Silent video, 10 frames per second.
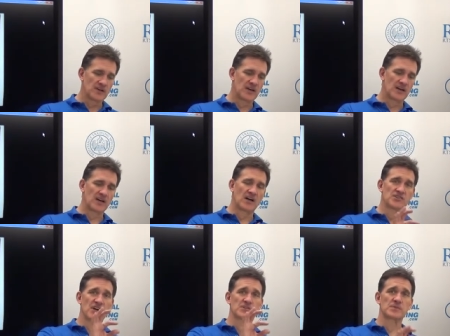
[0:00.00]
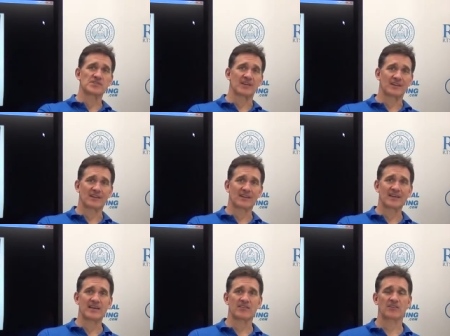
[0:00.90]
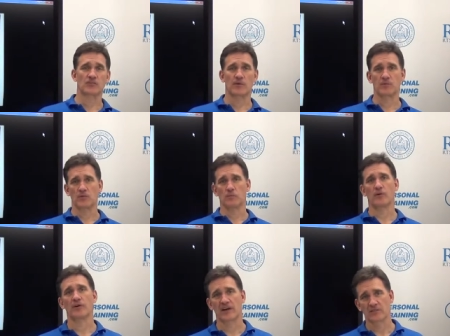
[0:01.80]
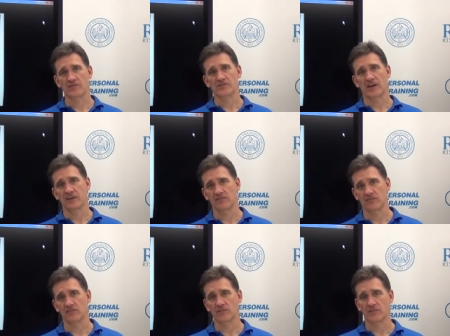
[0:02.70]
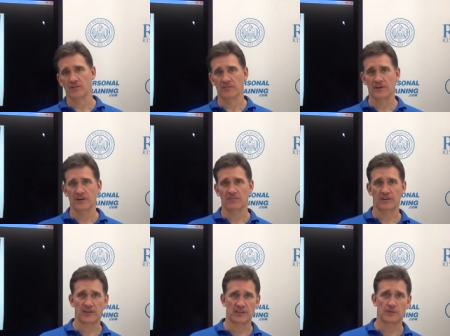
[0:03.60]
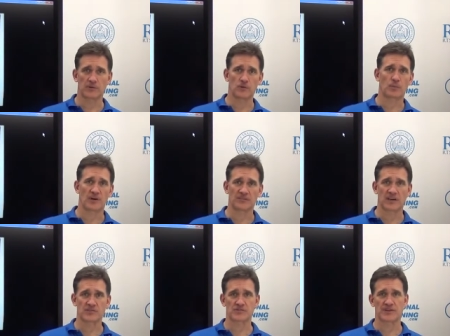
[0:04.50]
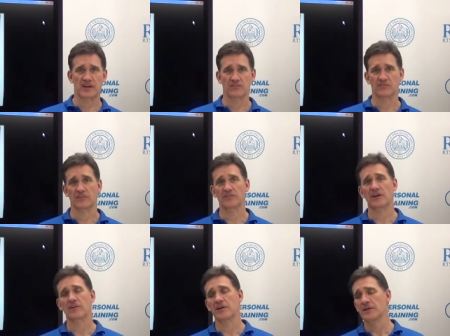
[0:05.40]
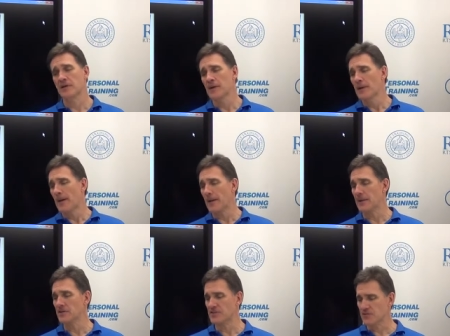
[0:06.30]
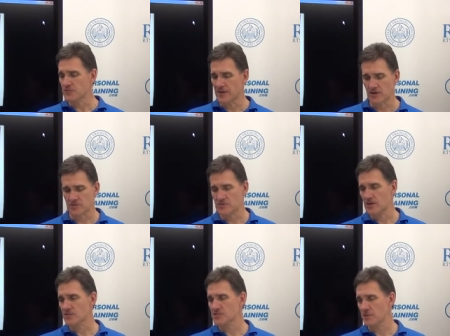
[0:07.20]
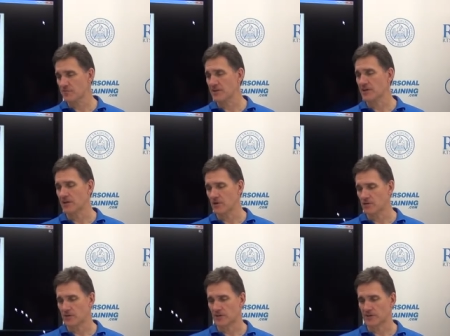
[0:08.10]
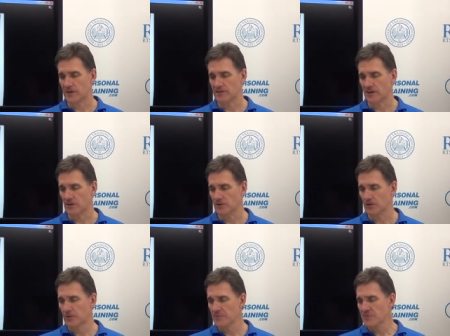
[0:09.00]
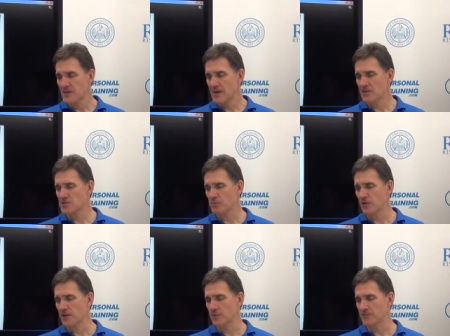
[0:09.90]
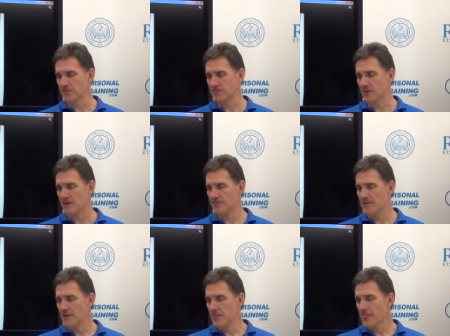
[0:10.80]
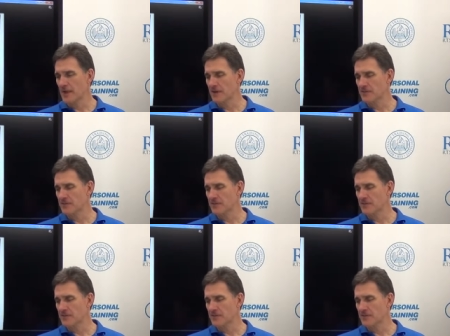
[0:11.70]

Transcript: uh, adjustments in length, because we would do pulling exercises at a very different length than we do pressing exercises, et cetera. And it's interesting, here's, here's some video, you can kind of take a look at just playing with this stuff. And